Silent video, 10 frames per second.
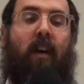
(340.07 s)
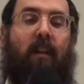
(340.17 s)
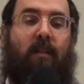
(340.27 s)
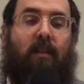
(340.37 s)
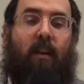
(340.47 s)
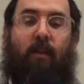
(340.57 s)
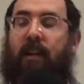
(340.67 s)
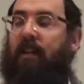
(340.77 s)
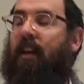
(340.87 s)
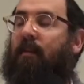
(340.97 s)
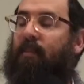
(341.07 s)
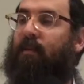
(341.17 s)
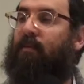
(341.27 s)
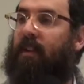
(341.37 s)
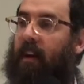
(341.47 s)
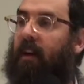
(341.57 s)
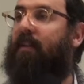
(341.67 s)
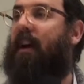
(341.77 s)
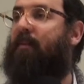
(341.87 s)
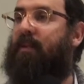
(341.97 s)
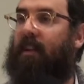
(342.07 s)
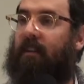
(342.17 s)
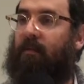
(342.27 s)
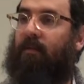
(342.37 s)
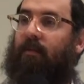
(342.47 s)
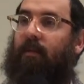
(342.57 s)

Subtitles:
And so once again, people say, oh, how predictable.